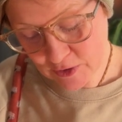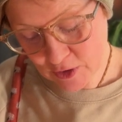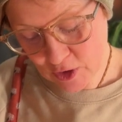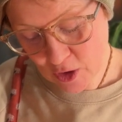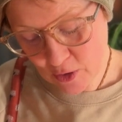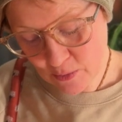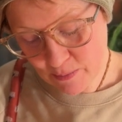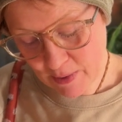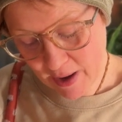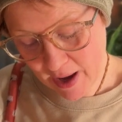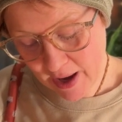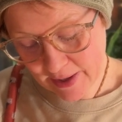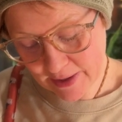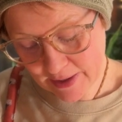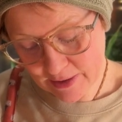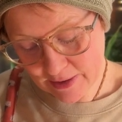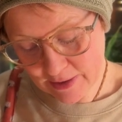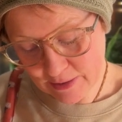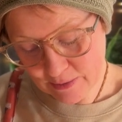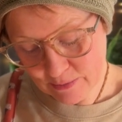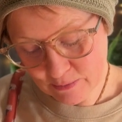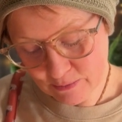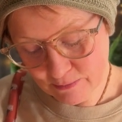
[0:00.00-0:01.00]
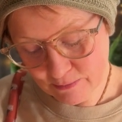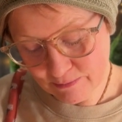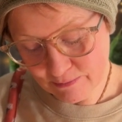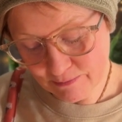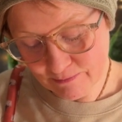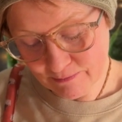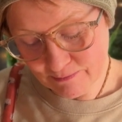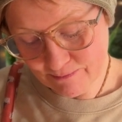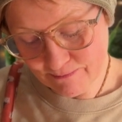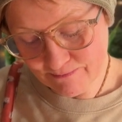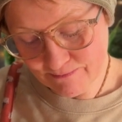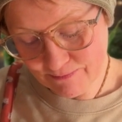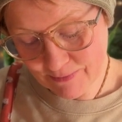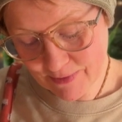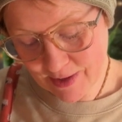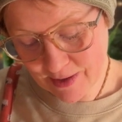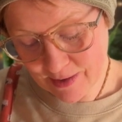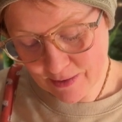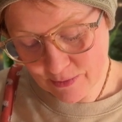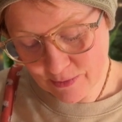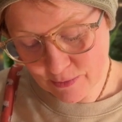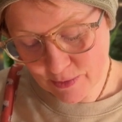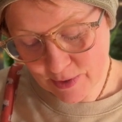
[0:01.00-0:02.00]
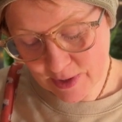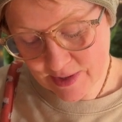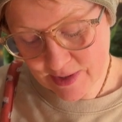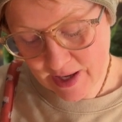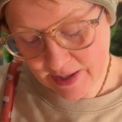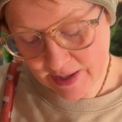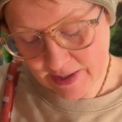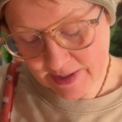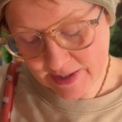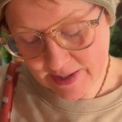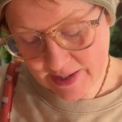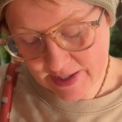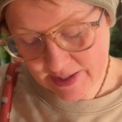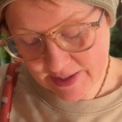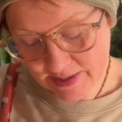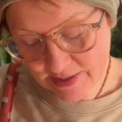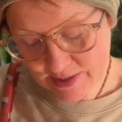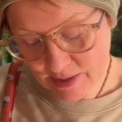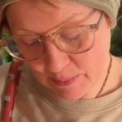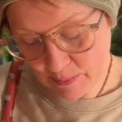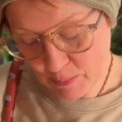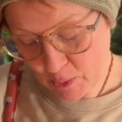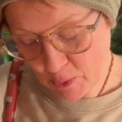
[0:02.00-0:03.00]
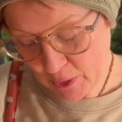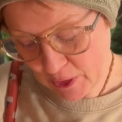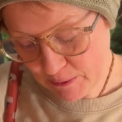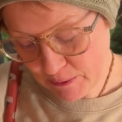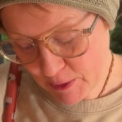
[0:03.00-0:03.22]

go back and read that again at some point,